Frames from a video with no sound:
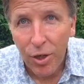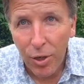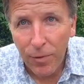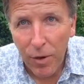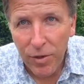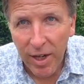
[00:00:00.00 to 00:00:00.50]
You
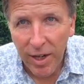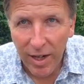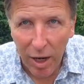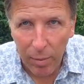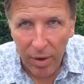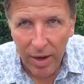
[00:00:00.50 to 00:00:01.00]
know, folks, I
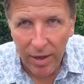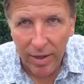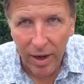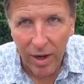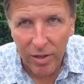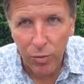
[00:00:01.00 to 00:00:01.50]
collect playing
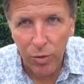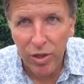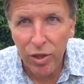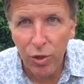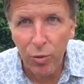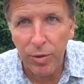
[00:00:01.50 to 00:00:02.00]
cards, and what
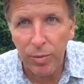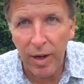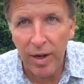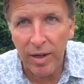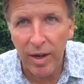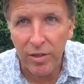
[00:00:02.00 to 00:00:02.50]
I do with the
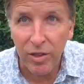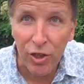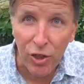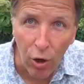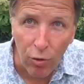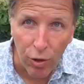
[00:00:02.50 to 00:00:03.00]
playing cards
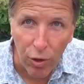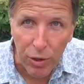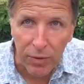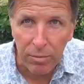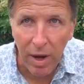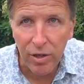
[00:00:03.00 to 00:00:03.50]
I don't
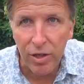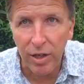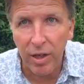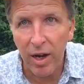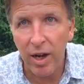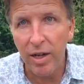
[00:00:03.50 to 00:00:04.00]
use for
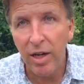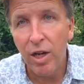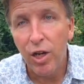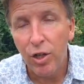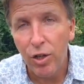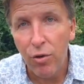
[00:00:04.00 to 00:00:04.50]
magic, I
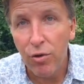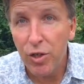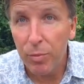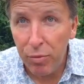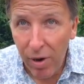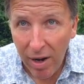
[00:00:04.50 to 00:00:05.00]
use
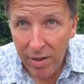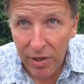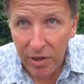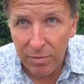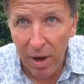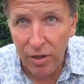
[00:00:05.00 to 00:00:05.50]
to
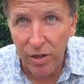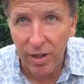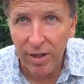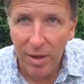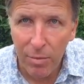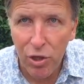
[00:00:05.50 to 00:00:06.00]
practice
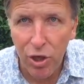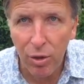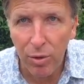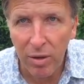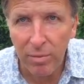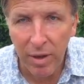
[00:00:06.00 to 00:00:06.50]
magic. And let me show
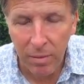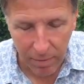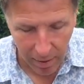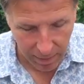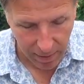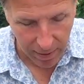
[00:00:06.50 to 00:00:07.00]
you what I mean
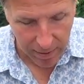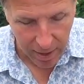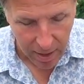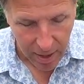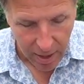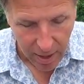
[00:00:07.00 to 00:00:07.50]
by that.
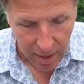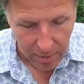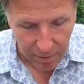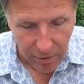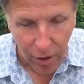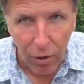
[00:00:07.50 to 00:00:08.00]

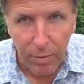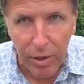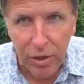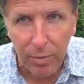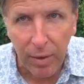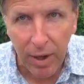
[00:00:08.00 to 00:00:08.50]
Um, I've got a whole
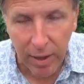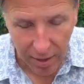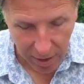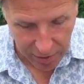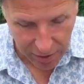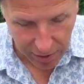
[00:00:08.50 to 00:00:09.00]
bunch of playing
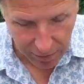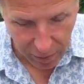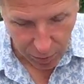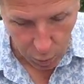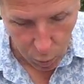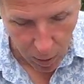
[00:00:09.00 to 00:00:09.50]
cards. So I've
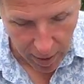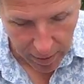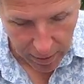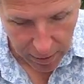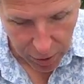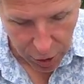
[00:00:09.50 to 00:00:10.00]
got
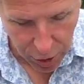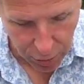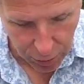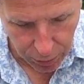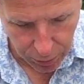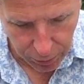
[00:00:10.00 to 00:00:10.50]
one,
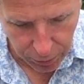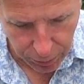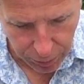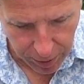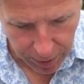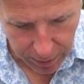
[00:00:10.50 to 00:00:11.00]
two,
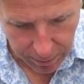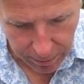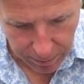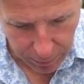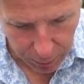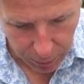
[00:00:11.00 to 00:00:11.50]
three,
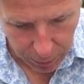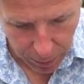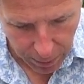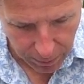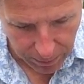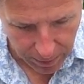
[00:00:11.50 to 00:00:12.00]
four,
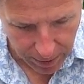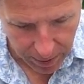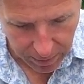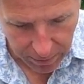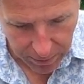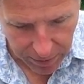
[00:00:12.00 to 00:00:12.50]

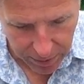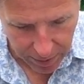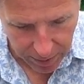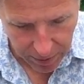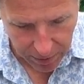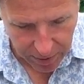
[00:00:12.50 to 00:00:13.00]
five,
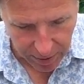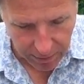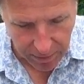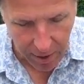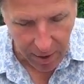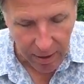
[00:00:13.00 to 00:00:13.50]
six,
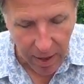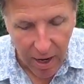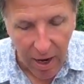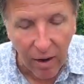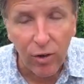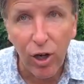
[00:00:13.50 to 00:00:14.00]
seven, eight.
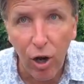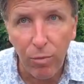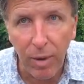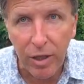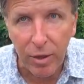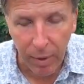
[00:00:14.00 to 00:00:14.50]
I've got a whole
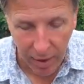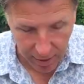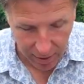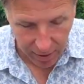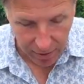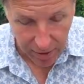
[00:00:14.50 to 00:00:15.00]
bunch of
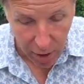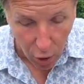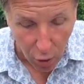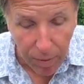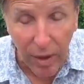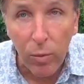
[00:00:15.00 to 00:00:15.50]
playing cards.
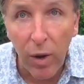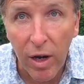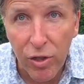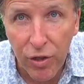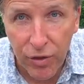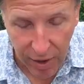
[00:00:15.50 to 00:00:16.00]
Oh, by the way,
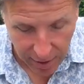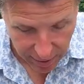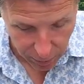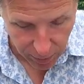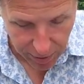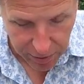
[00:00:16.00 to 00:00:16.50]
I should say
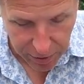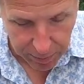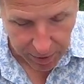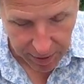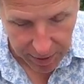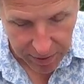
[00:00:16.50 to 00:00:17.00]
they're all ace of
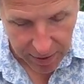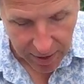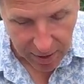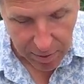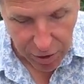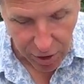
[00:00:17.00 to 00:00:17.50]
spades.
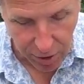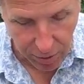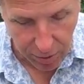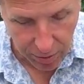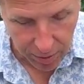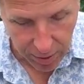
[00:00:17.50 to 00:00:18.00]
Let me show
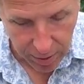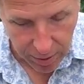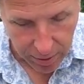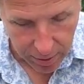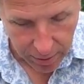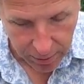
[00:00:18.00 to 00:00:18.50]
you.
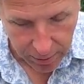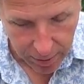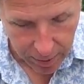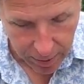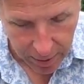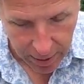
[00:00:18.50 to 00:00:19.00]

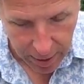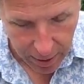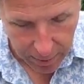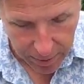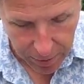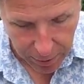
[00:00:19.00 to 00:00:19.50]

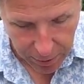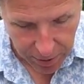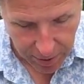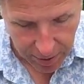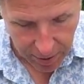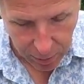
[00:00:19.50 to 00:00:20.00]
Um, as you can
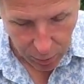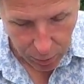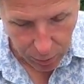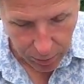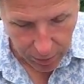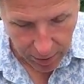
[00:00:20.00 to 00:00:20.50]
see, they're
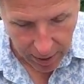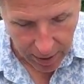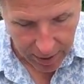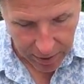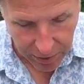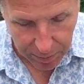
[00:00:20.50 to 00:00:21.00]
all
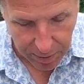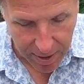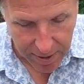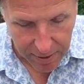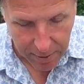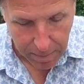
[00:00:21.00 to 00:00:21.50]
ace of
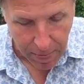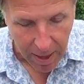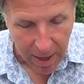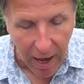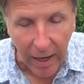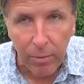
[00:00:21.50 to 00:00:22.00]
spades.
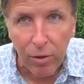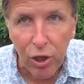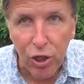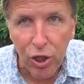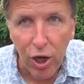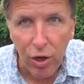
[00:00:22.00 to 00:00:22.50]
And I'm
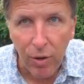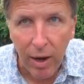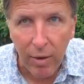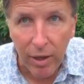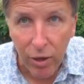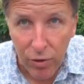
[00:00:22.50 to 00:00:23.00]
going to show you
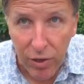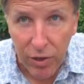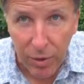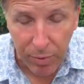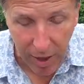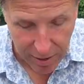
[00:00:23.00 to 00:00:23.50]
how I use
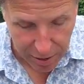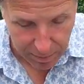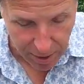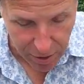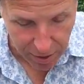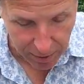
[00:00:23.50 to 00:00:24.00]
these to
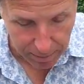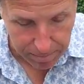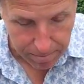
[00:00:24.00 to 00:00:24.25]
practice magic.